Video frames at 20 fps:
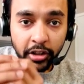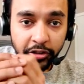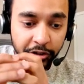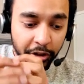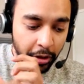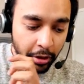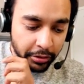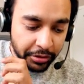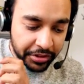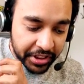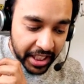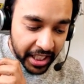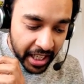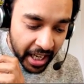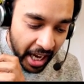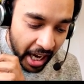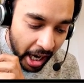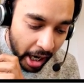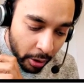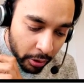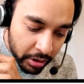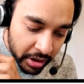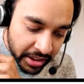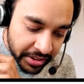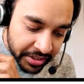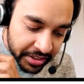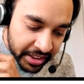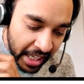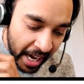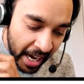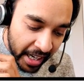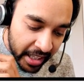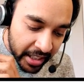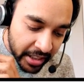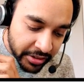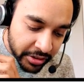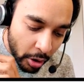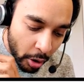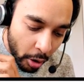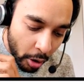So you see how this stack
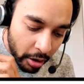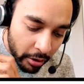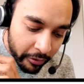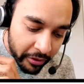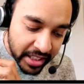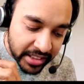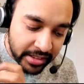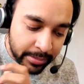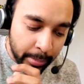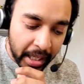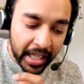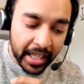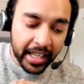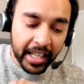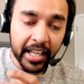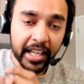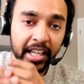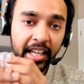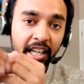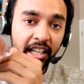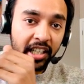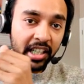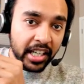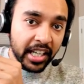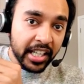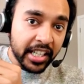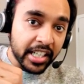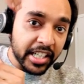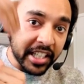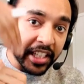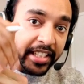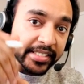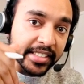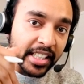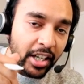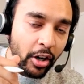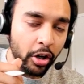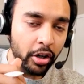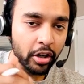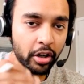is always maintaining an
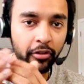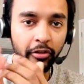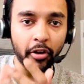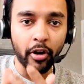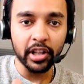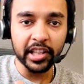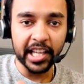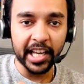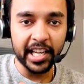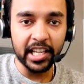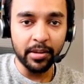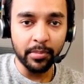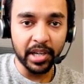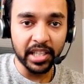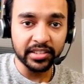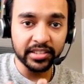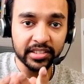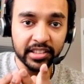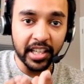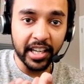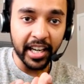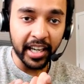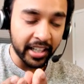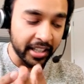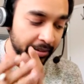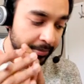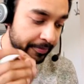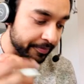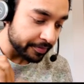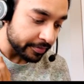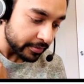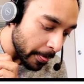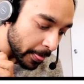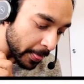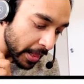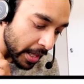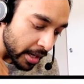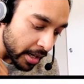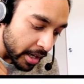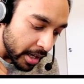increasing order of all the elements, correct?
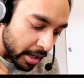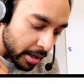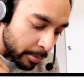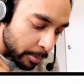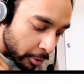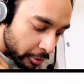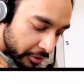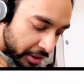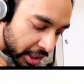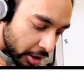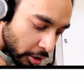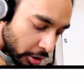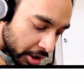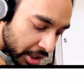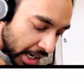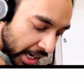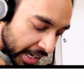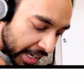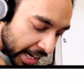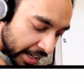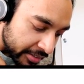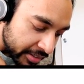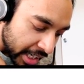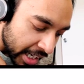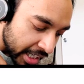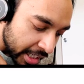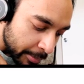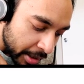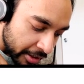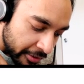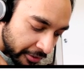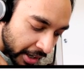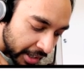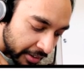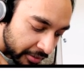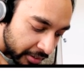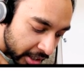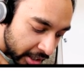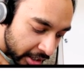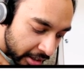Moving on, I have the element
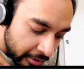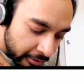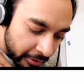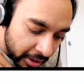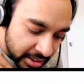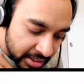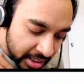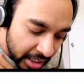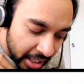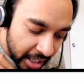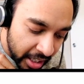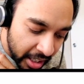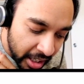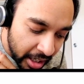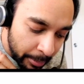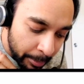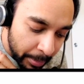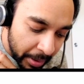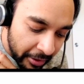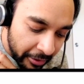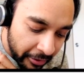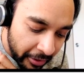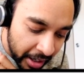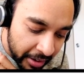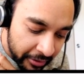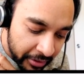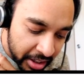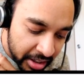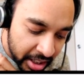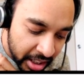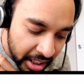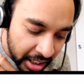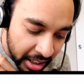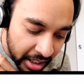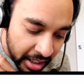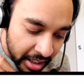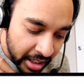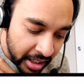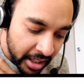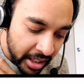5. Once again, compare 5 with 3.
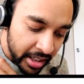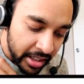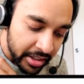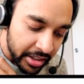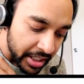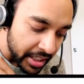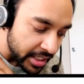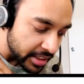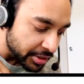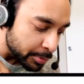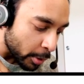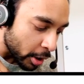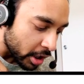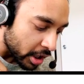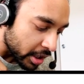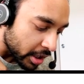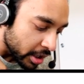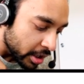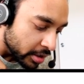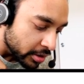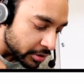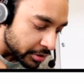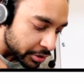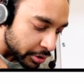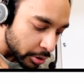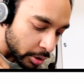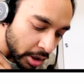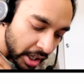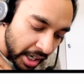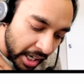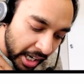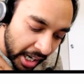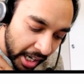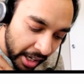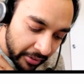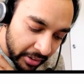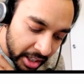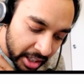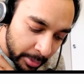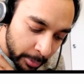3 is smaller, so
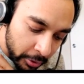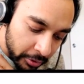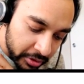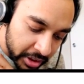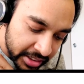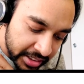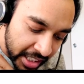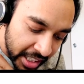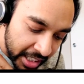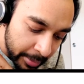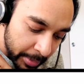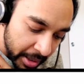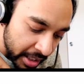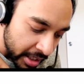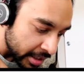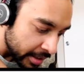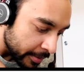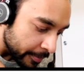I will remove this element.